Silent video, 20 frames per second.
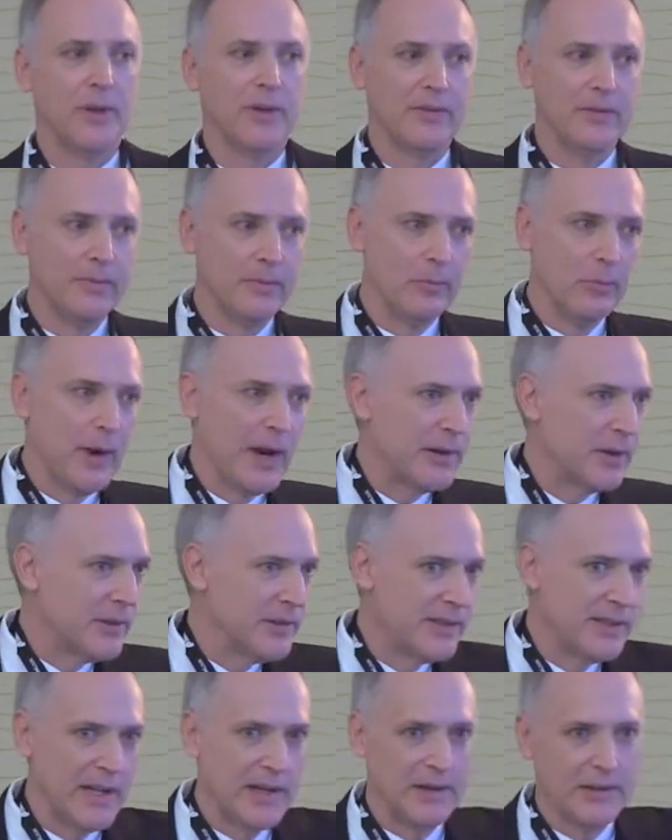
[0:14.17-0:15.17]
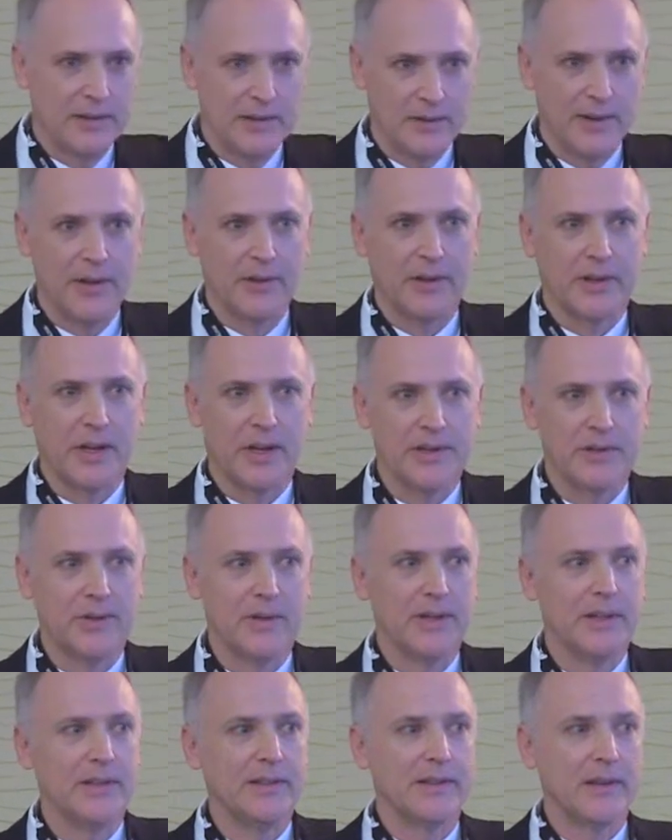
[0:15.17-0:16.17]
We have record centers around the
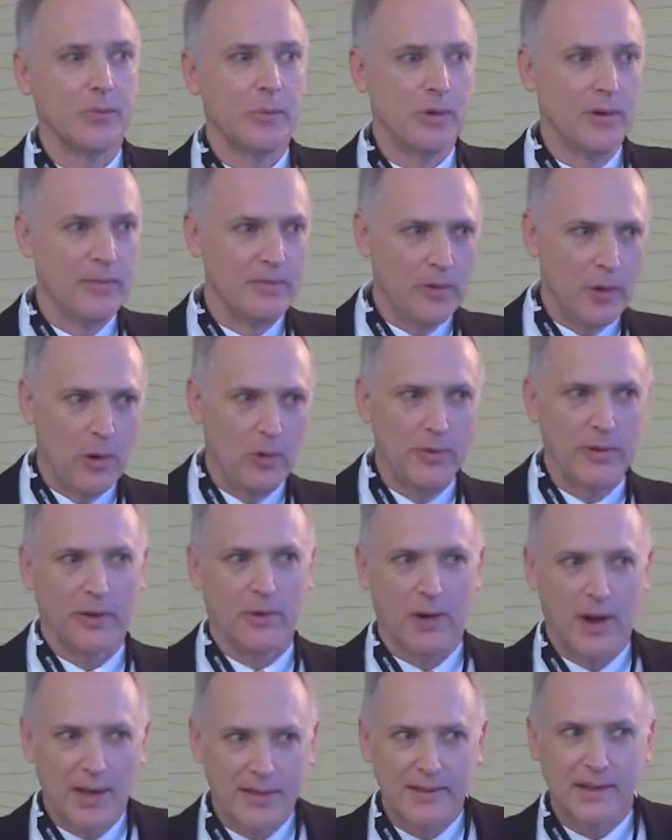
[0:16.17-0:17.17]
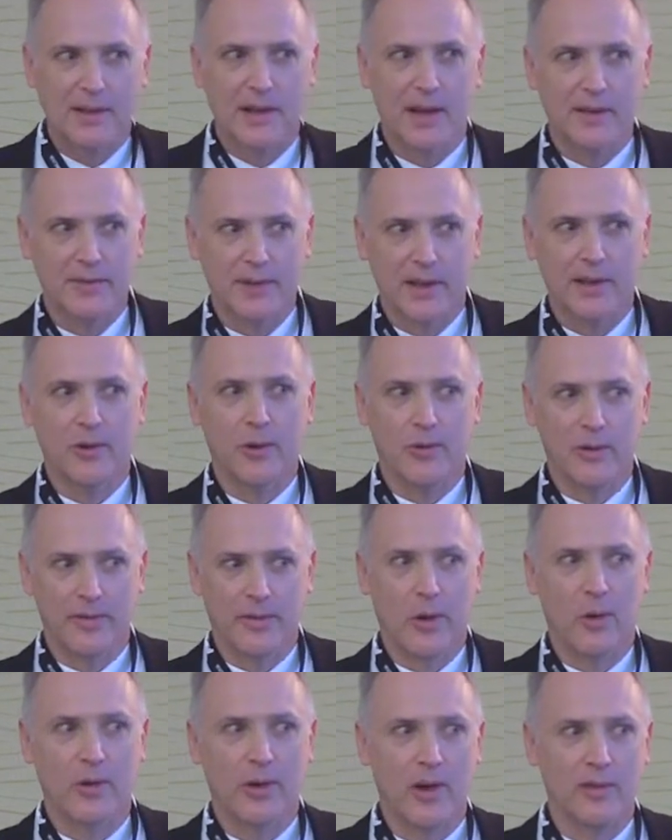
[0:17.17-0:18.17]
country. So we're involved across the life cycle
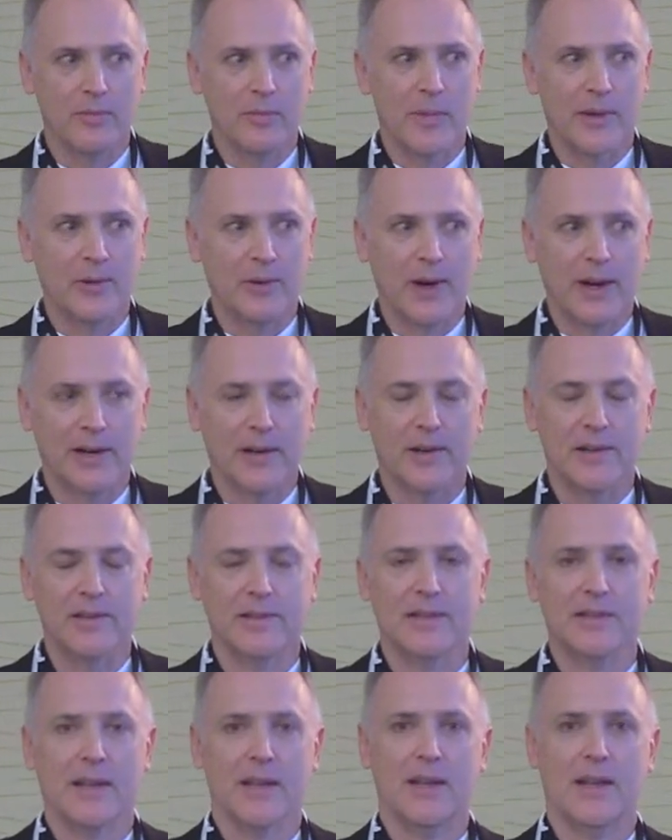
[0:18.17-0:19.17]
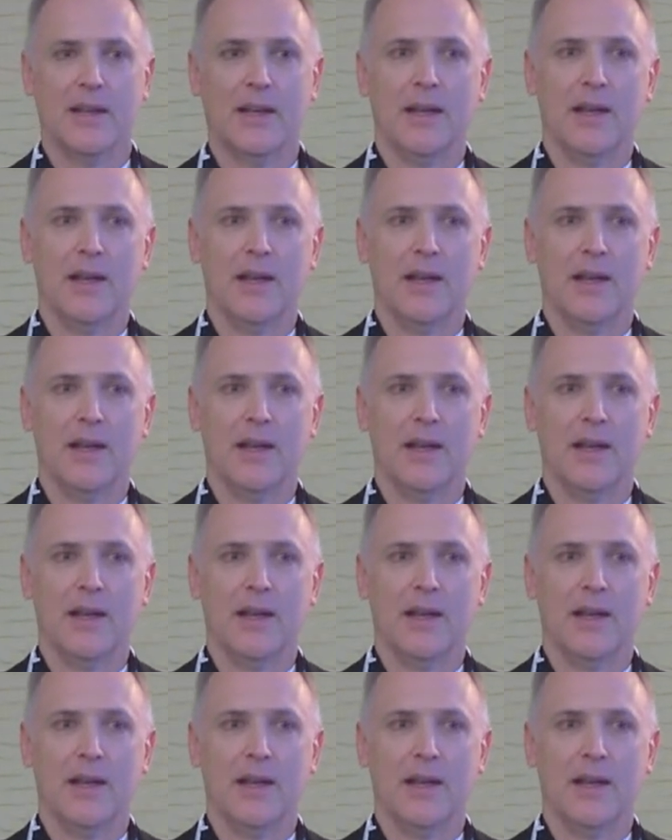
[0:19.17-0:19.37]
of all government records.